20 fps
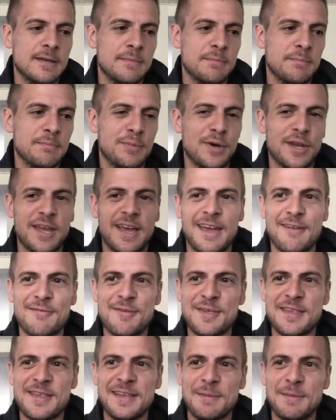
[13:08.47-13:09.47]
But I have to
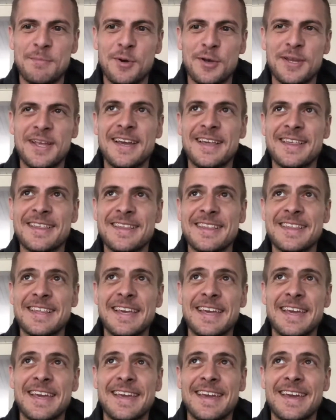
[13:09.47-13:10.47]
say the podcast is
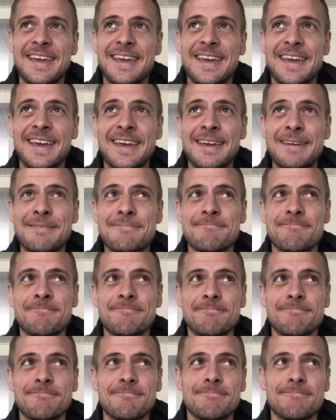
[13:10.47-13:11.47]

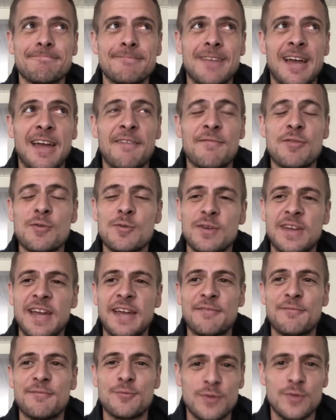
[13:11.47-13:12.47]
I have to kind
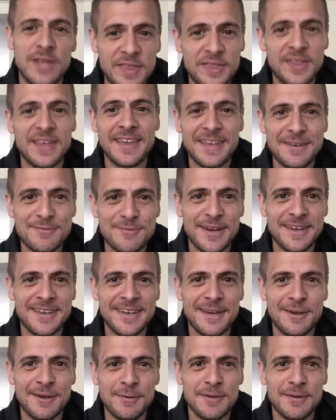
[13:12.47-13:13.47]
of rethink it right
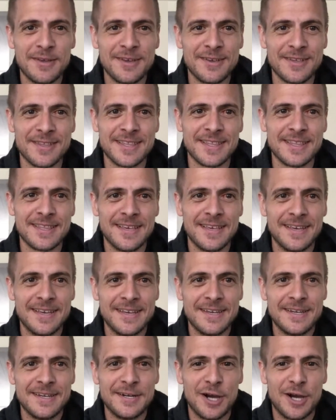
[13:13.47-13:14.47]
now, because
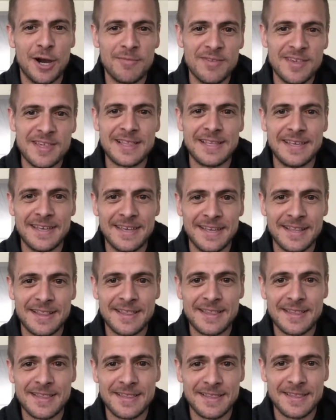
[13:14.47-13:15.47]
obviously
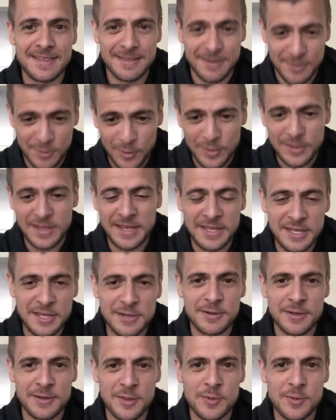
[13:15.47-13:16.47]
it's called A Year
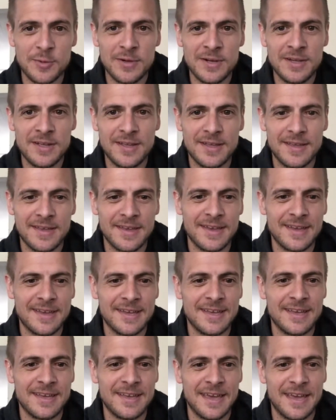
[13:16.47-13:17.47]
on Tour,
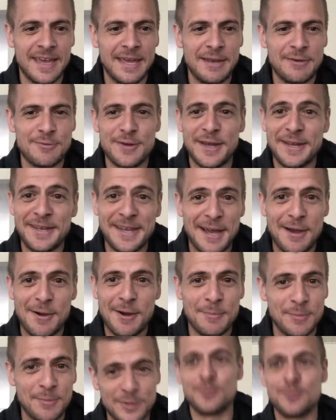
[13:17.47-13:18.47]
and right now I'm
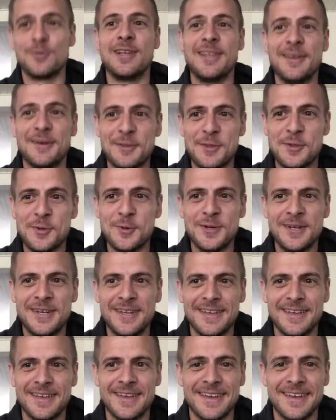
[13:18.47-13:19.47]
not really on tour,
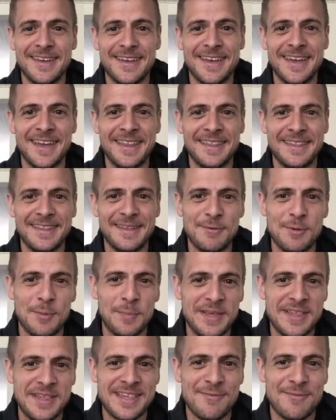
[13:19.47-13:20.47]
and it will be
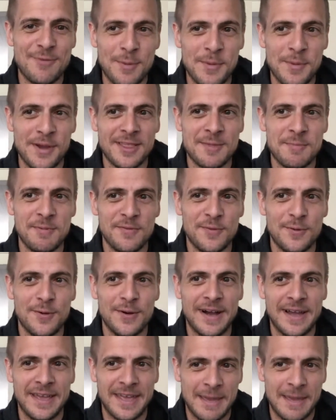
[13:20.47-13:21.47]
several months before
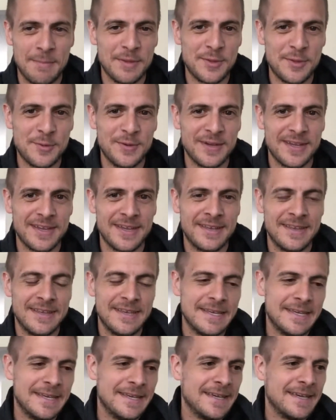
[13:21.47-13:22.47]
I am on tour again.
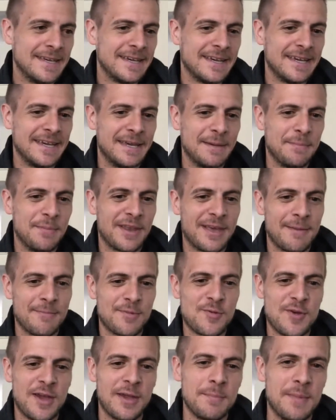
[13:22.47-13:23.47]
But I'm
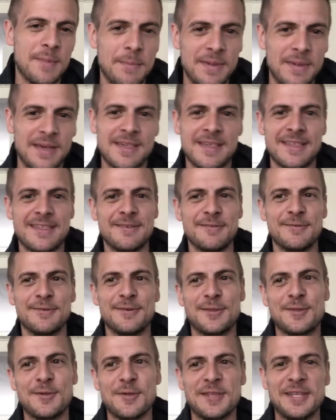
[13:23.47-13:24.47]
trying my best to
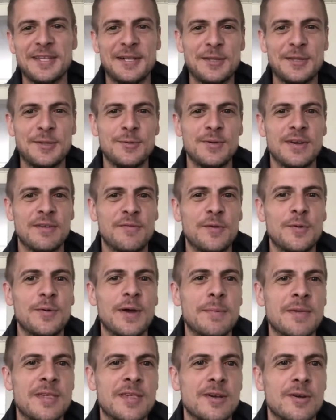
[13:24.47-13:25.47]
still do a few
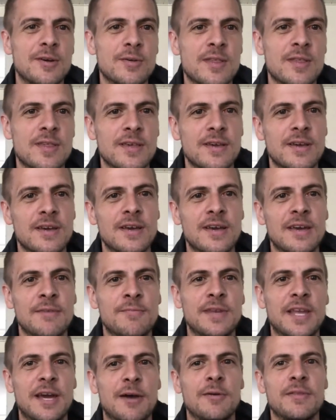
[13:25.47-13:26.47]
episodes every
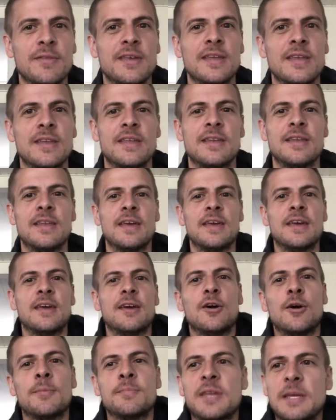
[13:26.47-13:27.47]
now and then, and
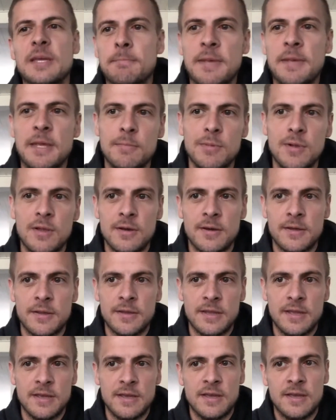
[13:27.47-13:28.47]
update people on
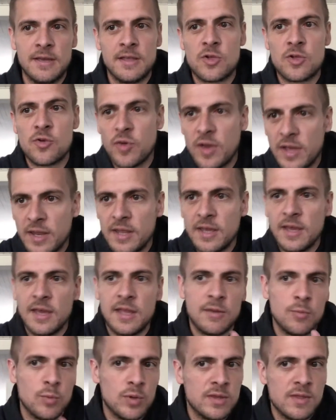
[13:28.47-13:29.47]
training and
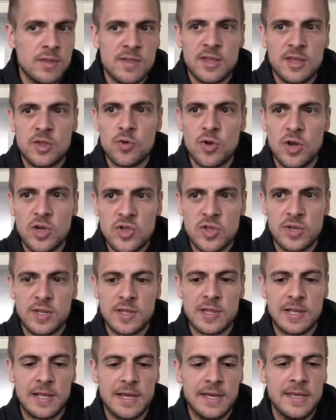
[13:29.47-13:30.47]
what the situation is
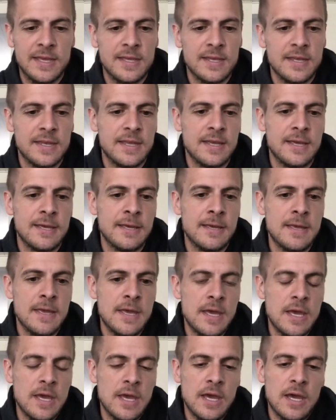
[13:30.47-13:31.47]
like. And
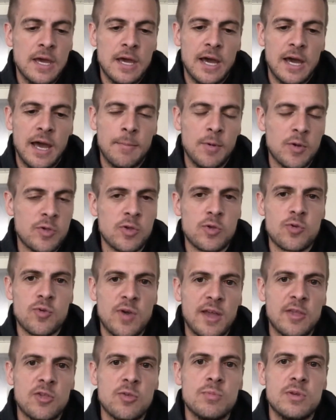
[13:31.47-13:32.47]
I'm also trying
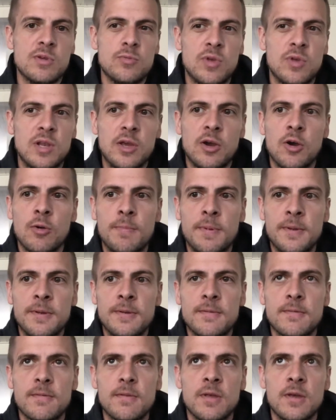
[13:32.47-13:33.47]
to be really open
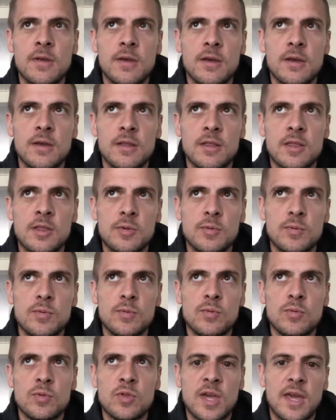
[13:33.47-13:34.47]
to
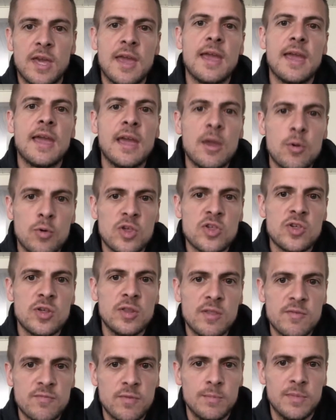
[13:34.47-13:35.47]
taking questions
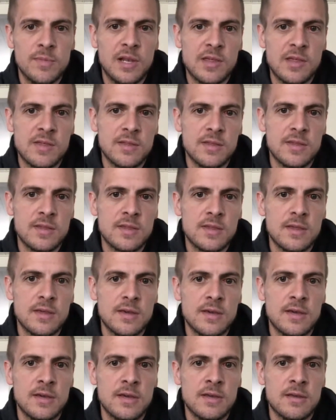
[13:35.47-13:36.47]
from the listeners,
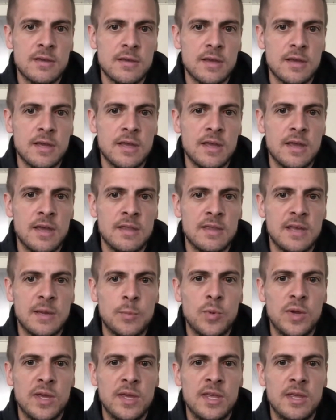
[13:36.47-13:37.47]
and that
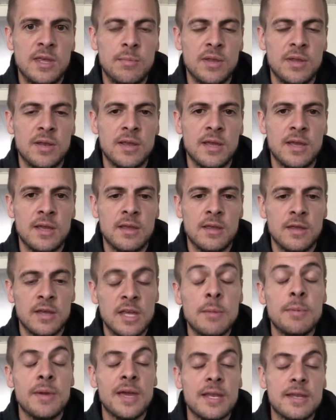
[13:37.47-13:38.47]
way
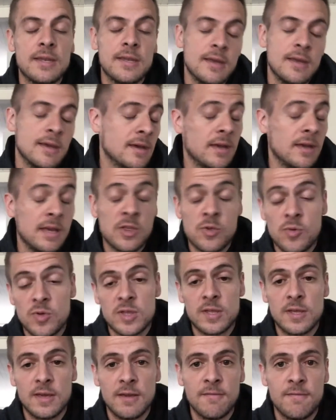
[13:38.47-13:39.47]
keeping it
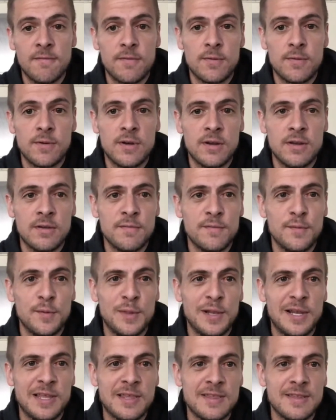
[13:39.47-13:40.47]
interesting for the
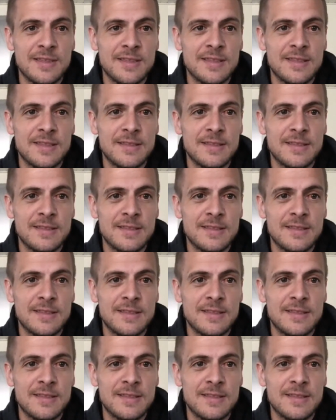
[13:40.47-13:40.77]
listeners.